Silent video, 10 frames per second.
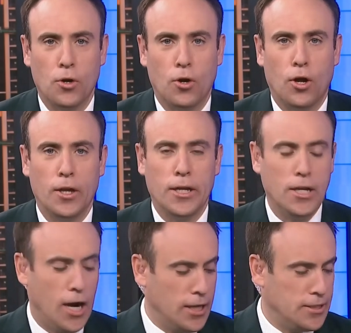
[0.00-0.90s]
Put it all in
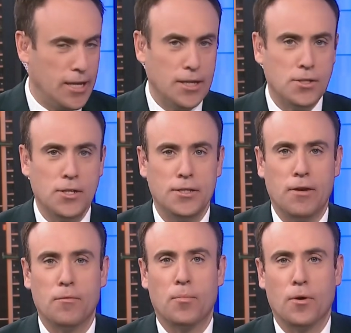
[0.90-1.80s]
context.
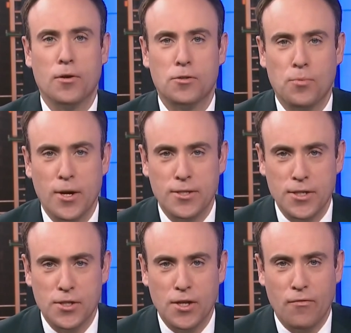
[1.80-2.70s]
David Burrows,
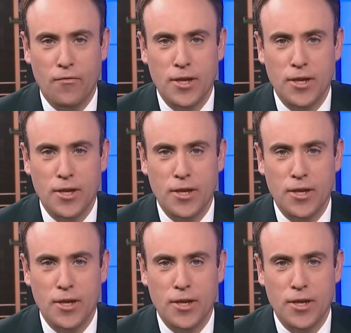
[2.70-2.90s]
President and Chief